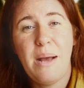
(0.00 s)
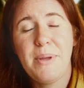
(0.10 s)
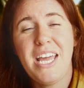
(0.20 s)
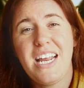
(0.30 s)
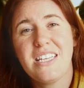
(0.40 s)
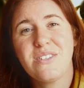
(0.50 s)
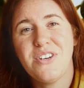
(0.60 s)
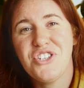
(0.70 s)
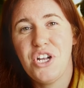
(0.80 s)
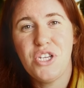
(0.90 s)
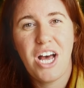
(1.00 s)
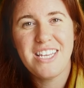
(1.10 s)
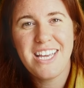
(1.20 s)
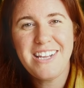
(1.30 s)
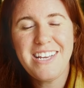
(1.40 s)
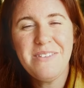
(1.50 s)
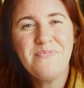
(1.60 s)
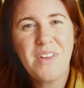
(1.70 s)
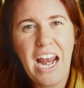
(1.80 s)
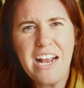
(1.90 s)
I've been getting this question a lot lately.
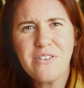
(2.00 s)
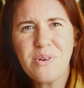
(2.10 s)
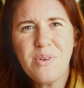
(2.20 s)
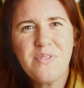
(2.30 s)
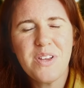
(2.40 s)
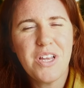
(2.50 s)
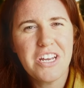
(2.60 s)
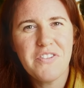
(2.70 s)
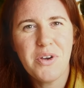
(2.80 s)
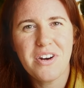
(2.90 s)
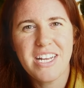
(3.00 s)
I don't know if a lot of you are